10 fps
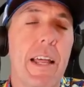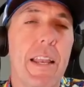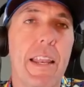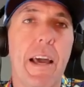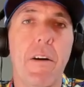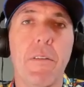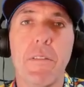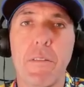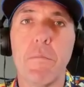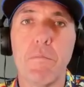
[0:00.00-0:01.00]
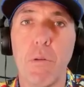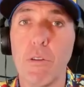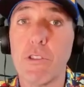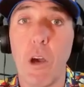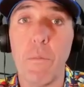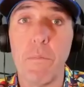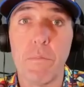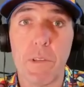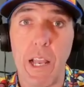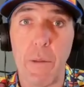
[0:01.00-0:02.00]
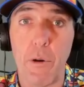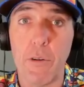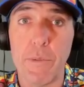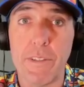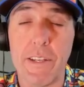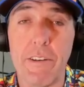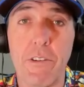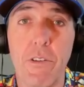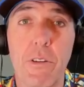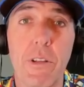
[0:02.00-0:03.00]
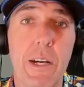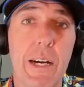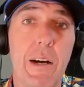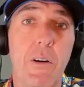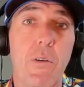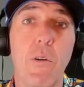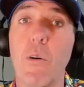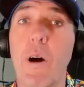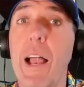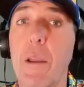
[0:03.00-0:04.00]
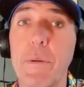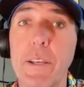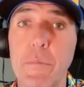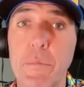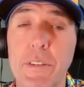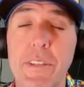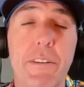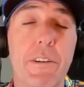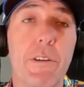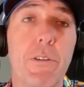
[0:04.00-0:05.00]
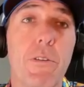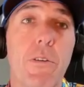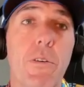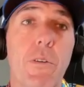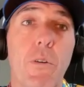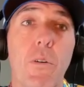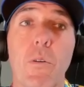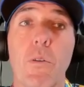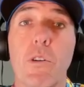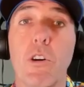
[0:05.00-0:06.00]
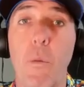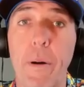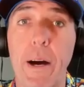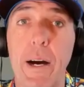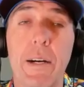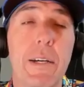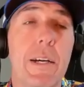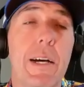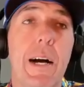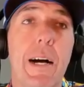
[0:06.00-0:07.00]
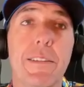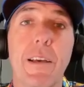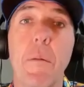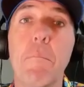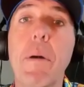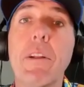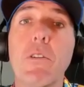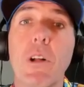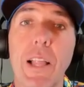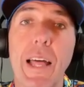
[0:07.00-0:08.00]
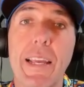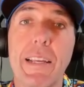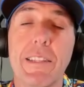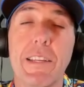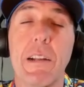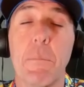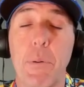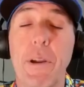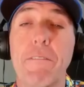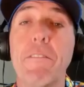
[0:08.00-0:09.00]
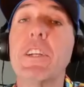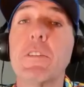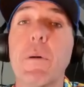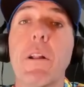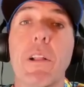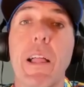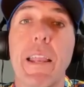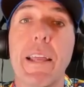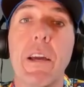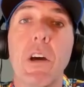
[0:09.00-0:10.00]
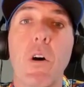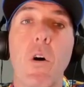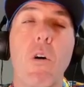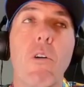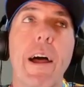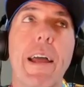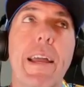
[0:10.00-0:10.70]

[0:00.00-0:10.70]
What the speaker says: Now, BlueScope Colorbond material or aluminium material or copper, metal cladding, generally pre-finished metal cladding, or